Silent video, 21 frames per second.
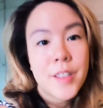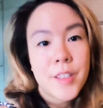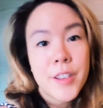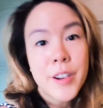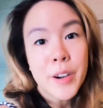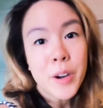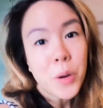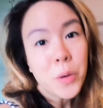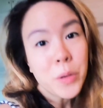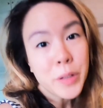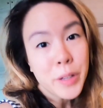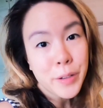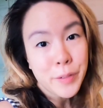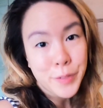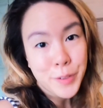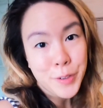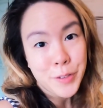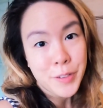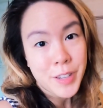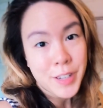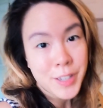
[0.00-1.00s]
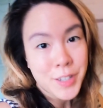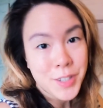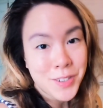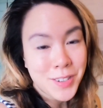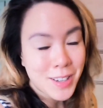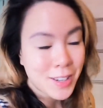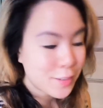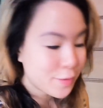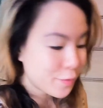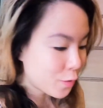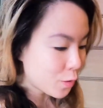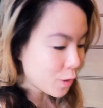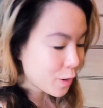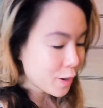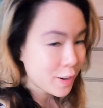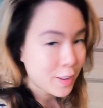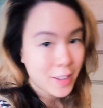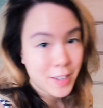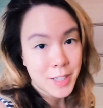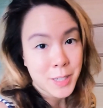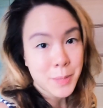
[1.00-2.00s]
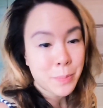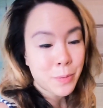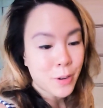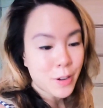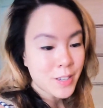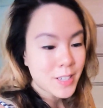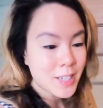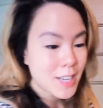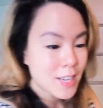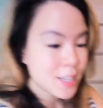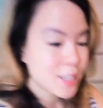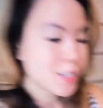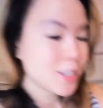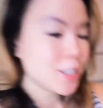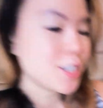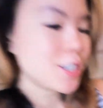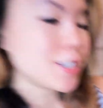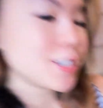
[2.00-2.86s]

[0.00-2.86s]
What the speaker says: There are only a few things you need for this process. You